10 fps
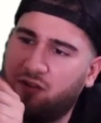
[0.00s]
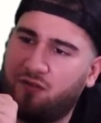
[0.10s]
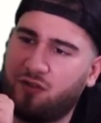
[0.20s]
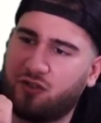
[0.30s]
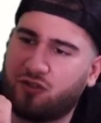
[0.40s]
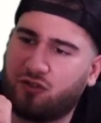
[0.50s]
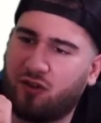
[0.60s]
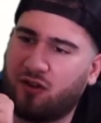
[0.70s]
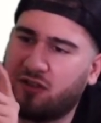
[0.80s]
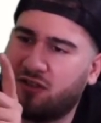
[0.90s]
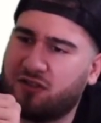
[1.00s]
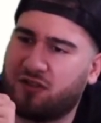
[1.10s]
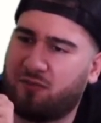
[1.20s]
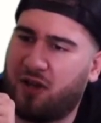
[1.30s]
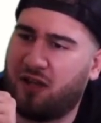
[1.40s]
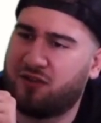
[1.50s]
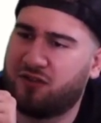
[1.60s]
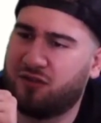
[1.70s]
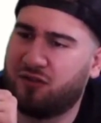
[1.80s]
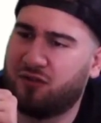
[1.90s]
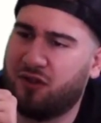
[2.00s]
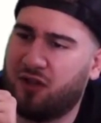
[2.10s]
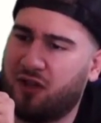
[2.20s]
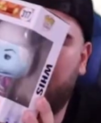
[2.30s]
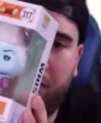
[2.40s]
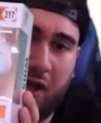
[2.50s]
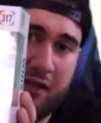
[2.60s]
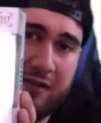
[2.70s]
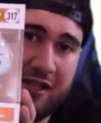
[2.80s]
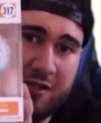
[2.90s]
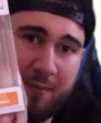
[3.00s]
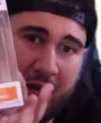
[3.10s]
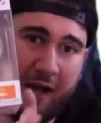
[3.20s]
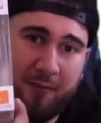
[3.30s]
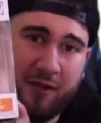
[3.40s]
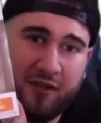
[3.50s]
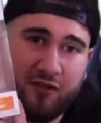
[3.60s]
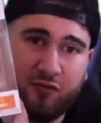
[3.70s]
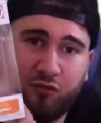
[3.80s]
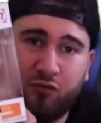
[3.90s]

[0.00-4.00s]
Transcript: Future Trunks, Zamasu. But this pop is